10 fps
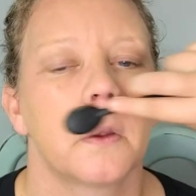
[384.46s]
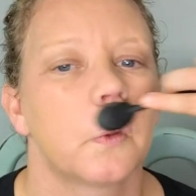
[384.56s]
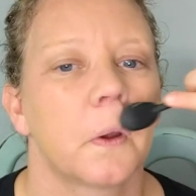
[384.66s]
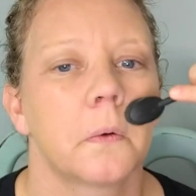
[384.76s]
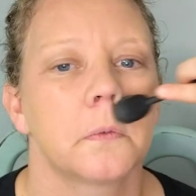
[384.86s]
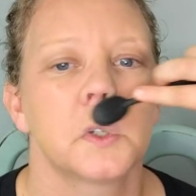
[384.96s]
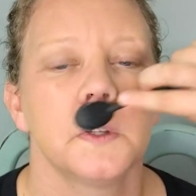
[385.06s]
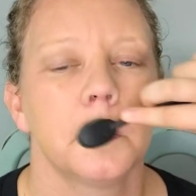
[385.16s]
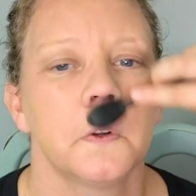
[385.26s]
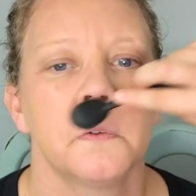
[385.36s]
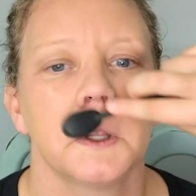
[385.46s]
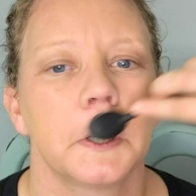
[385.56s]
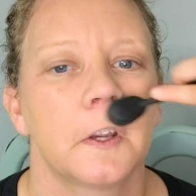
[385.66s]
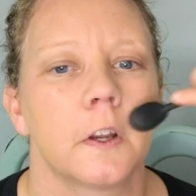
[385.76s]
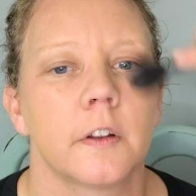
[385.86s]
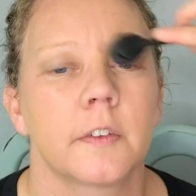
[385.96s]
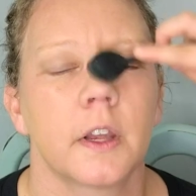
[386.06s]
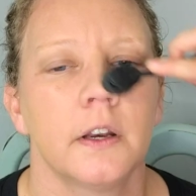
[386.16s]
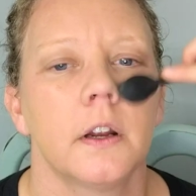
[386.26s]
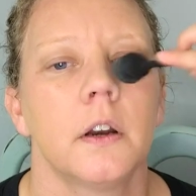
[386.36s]
So she's doing really good. It's
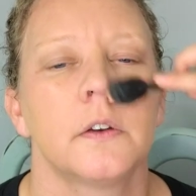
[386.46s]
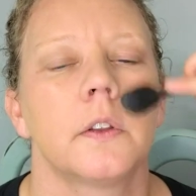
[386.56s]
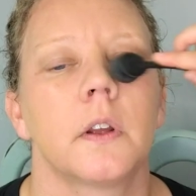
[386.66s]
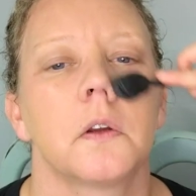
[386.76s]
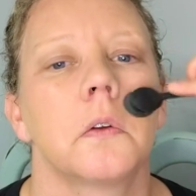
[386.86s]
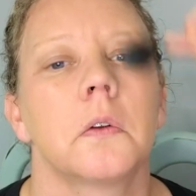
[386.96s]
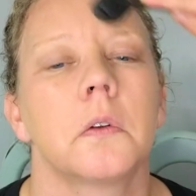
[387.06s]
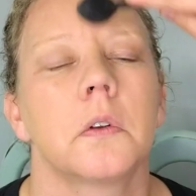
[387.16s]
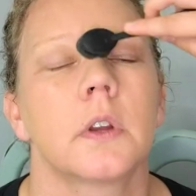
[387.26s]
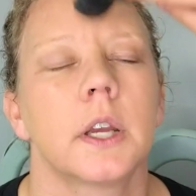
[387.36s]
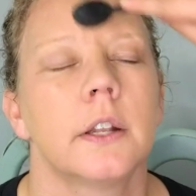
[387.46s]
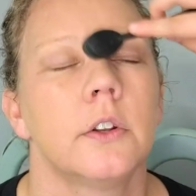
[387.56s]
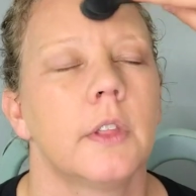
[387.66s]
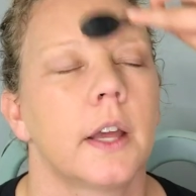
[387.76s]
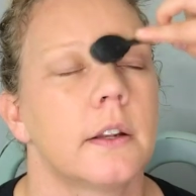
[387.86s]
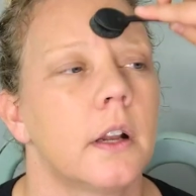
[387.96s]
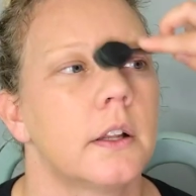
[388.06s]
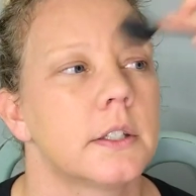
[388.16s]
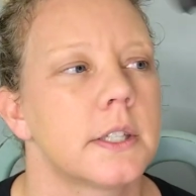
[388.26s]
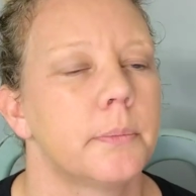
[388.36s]
kind of hard to kind of do that
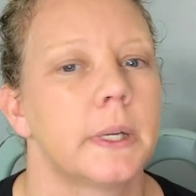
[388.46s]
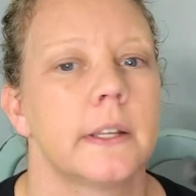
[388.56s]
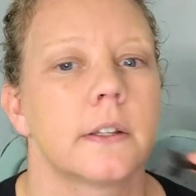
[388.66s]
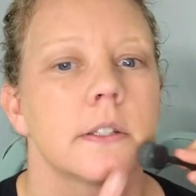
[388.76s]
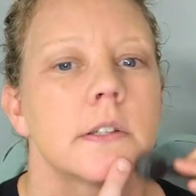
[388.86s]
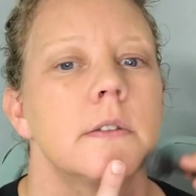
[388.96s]
on somebody else.